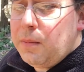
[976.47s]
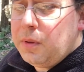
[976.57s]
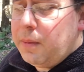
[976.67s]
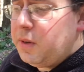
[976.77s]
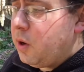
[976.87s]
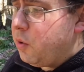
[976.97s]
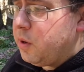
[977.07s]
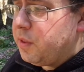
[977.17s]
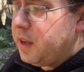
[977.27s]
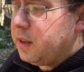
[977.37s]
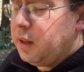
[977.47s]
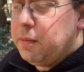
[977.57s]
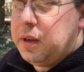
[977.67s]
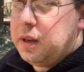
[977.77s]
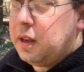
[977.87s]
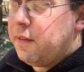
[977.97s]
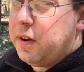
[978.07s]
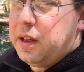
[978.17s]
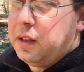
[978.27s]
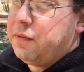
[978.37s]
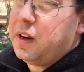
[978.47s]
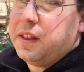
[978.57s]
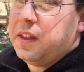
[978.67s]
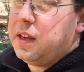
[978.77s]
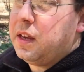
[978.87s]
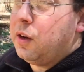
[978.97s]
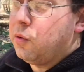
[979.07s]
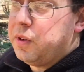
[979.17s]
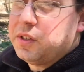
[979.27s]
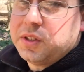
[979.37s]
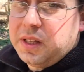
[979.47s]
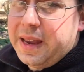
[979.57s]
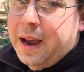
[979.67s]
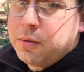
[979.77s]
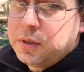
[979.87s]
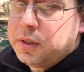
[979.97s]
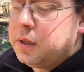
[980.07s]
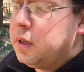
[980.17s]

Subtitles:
Let me know what you think. Have I left anything egregiously out